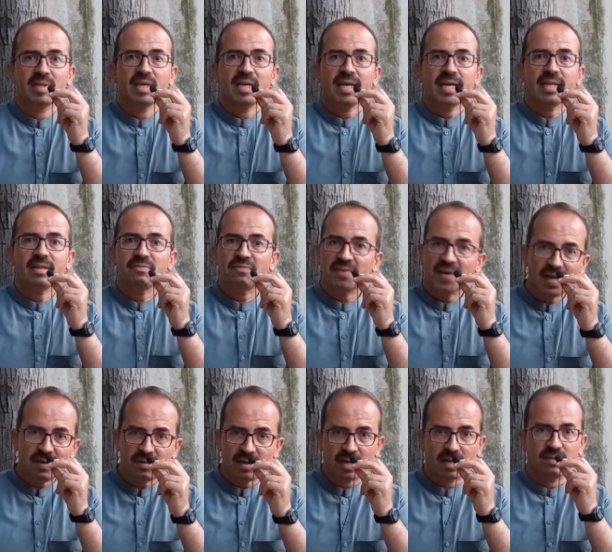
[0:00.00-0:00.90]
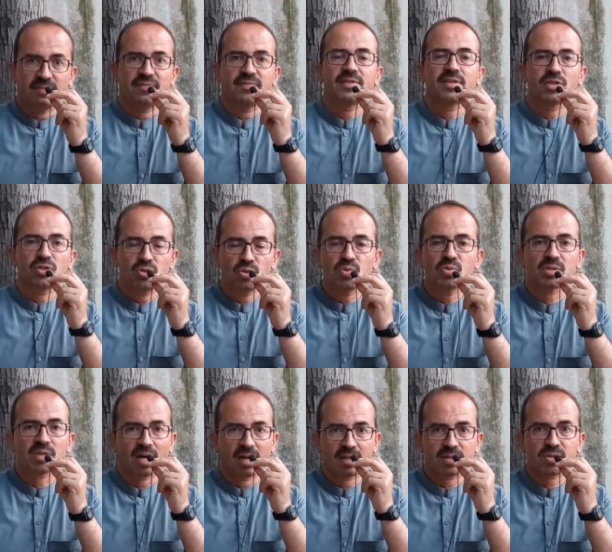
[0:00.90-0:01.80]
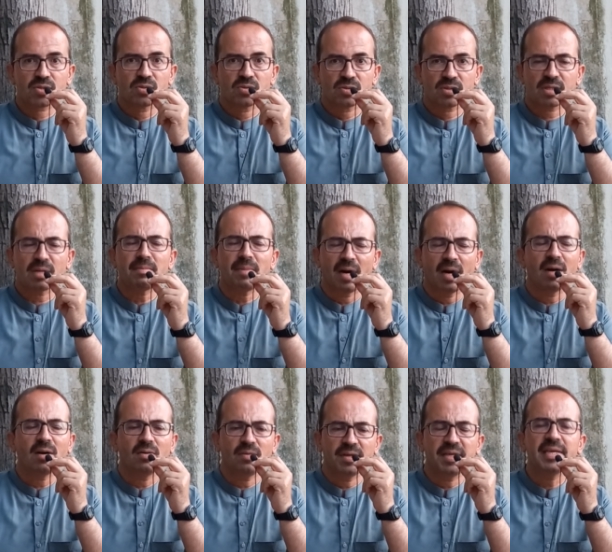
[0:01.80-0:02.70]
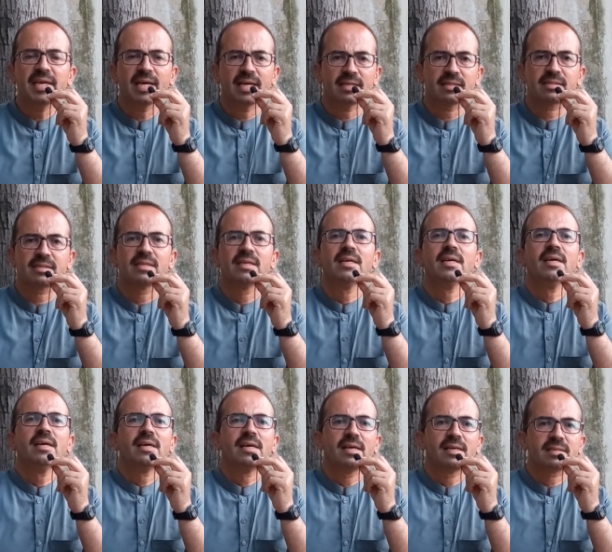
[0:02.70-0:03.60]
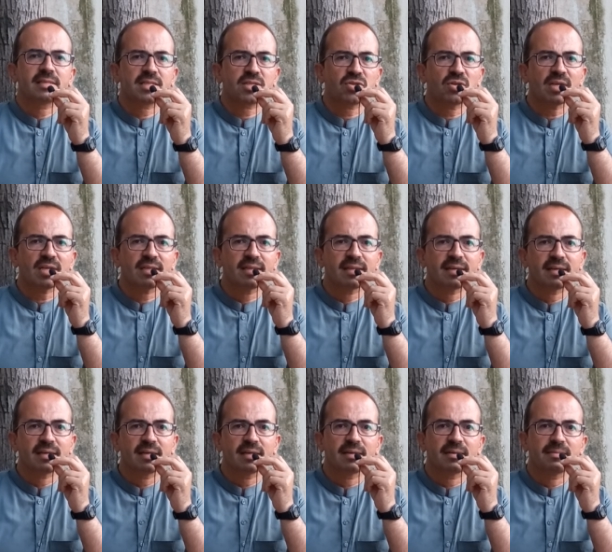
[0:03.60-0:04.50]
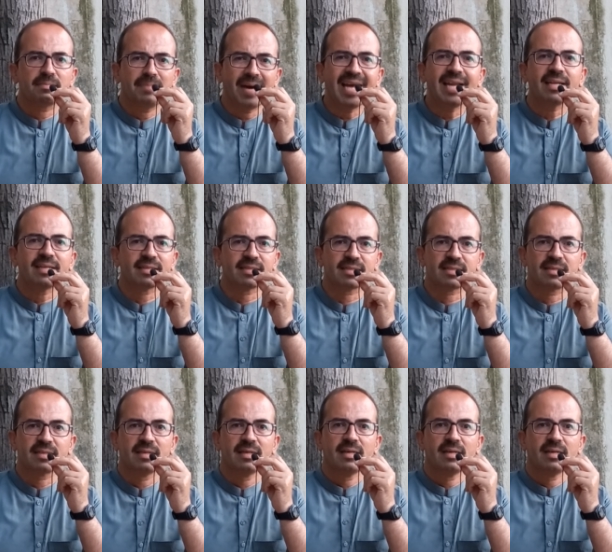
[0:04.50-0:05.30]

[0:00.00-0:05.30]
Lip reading: in favor of the Jews also. Somehow he has struck the balance